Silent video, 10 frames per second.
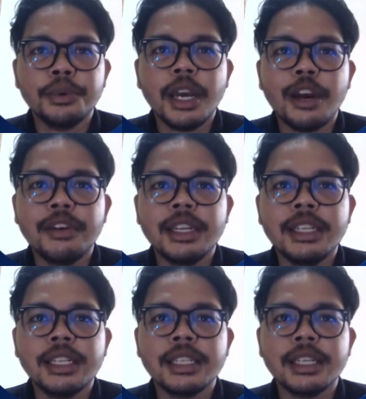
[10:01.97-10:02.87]
we have the
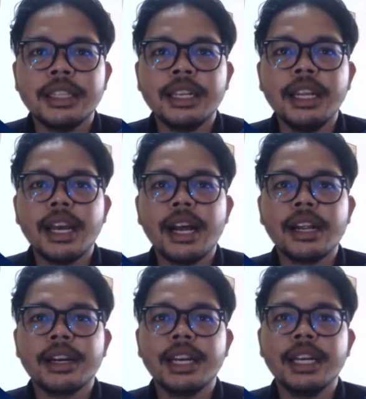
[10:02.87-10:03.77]
decision tree
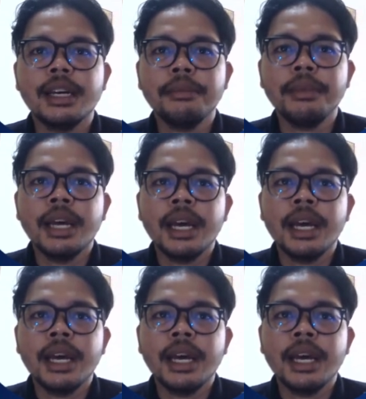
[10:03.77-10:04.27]
algorithm.